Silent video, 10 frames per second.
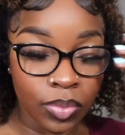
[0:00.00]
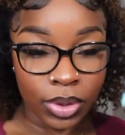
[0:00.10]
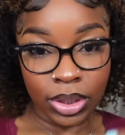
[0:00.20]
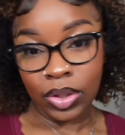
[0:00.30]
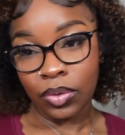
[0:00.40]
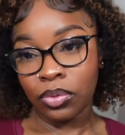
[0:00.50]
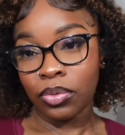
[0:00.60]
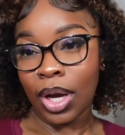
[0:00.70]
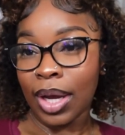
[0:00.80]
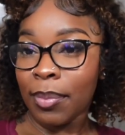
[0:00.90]
really
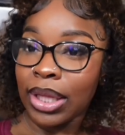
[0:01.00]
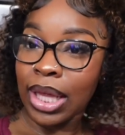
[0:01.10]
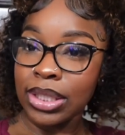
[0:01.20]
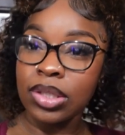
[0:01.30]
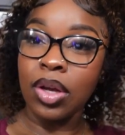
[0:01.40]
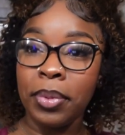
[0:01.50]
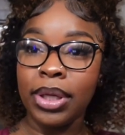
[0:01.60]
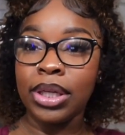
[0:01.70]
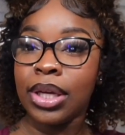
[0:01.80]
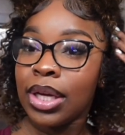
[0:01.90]
cute. I got my glasses on
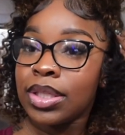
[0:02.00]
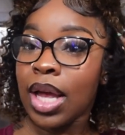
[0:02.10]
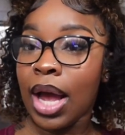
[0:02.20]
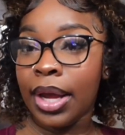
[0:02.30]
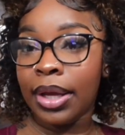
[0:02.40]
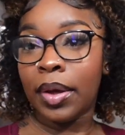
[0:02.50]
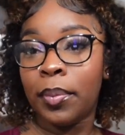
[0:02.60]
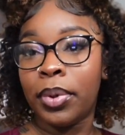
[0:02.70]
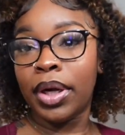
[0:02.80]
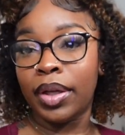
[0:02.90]
because I am
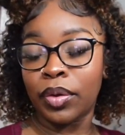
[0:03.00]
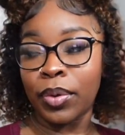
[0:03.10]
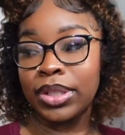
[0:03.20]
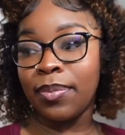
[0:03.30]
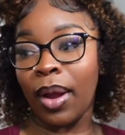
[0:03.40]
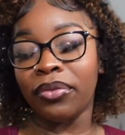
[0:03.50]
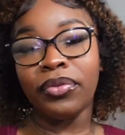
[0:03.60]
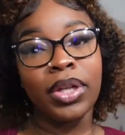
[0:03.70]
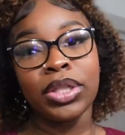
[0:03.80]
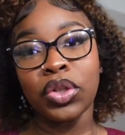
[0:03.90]
putting the rest of my
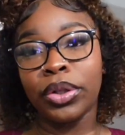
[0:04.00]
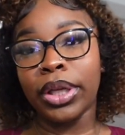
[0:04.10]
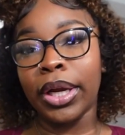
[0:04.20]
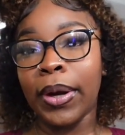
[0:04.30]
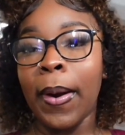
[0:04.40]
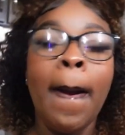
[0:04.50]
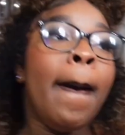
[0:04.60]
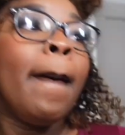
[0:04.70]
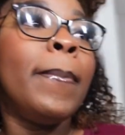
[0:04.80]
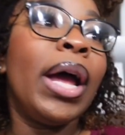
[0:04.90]
footage on there.
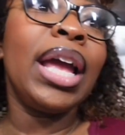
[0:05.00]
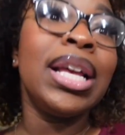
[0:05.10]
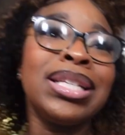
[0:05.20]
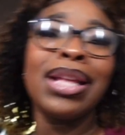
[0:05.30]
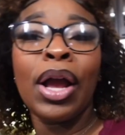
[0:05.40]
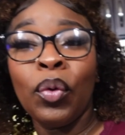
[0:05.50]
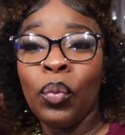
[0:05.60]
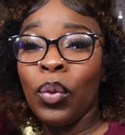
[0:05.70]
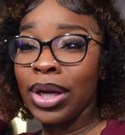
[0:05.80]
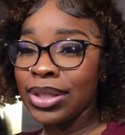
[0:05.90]
But it's like
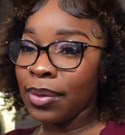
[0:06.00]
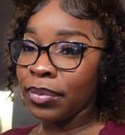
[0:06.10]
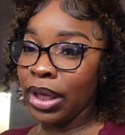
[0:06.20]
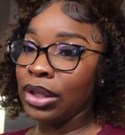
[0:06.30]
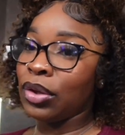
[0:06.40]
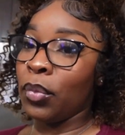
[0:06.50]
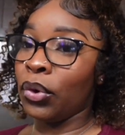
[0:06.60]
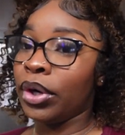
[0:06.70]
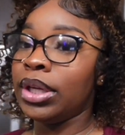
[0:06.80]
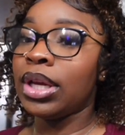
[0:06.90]
1 something in the
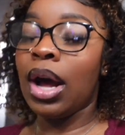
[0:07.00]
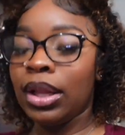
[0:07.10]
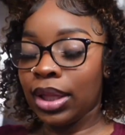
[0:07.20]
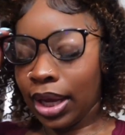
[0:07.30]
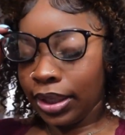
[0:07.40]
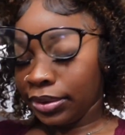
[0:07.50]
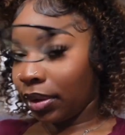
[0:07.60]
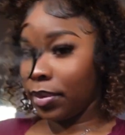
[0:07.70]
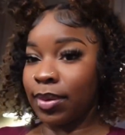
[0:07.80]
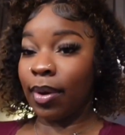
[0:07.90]
morning, y'all. Like,
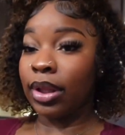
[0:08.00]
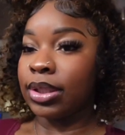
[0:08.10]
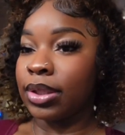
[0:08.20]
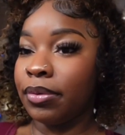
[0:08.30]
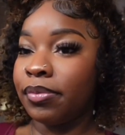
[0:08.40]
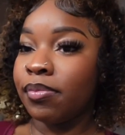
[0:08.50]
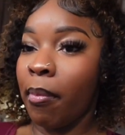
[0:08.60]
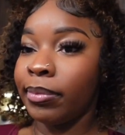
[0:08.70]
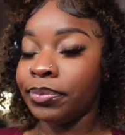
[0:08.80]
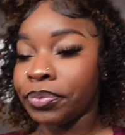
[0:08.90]
let me take my glasses
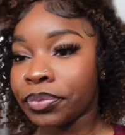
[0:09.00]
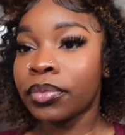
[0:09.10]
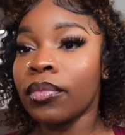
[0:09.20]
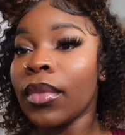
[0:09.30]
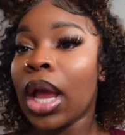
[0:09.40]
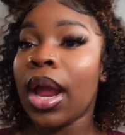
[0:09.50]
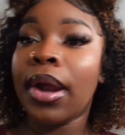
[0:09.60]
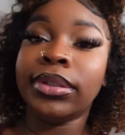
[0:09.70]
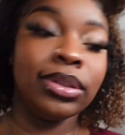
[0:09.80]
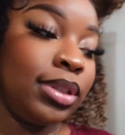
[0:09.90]
off.
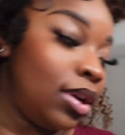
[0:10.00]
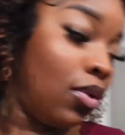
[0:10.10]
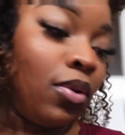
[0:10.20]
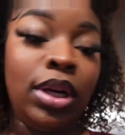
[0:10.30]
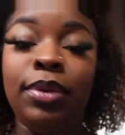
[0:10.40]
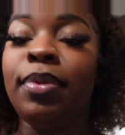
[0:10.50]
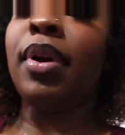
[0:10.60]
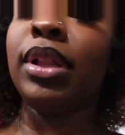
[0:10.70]
No, I need to put my